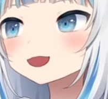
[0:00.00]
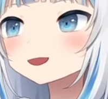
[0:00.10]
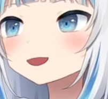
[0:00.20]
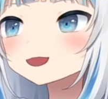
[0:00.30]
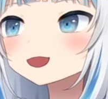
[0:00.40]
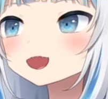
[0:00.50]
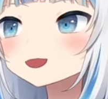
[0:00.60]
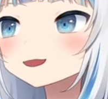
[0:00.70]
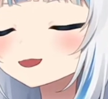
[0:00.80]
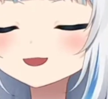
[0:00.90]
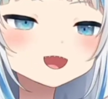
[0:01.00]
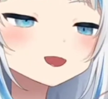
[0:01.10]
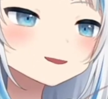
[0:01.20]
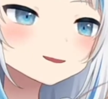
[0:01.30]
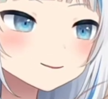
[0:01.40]
you're talking about the comments.
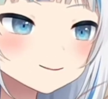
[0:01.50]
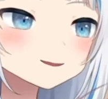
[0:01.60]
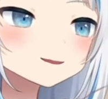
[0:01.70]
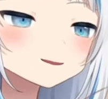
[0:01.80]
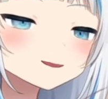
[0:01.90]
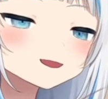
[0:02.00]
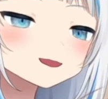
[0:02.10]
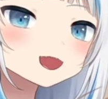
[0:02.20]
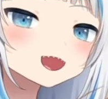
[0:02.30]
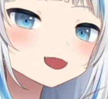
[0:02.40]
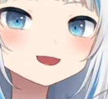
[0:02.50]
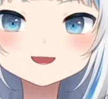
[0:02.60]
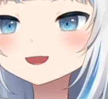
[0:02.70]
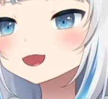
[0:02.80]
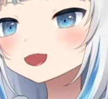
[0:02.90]
Yeah, I was a little frustrated about that.
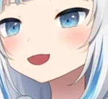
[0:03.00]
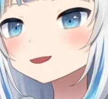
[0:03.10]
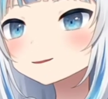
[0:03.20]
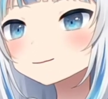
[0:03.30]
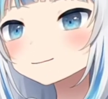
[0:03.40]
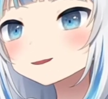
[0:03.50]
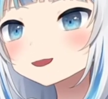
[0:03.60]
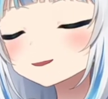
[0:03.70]
Um,